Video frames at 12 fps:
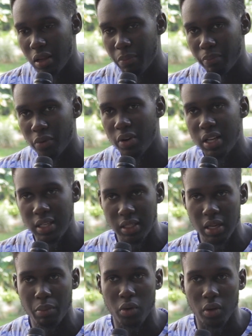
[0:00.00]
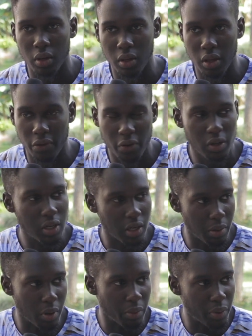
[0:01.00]
releasing a book, if you're talking
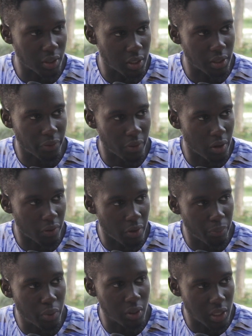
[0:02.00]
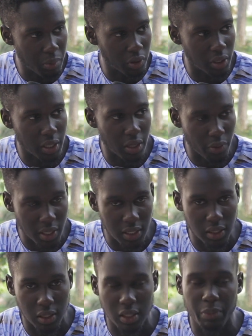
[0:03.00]
about the process of putting a book together and
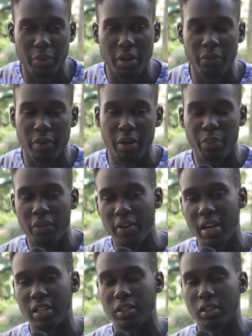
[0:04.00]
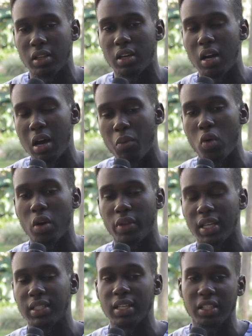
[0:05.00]
releasing it, it provides one with
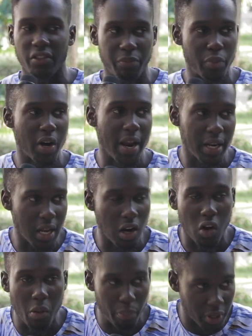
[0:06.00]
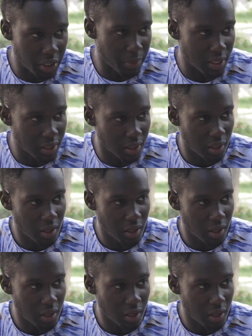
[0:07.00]
a sense of pride and accomplishment,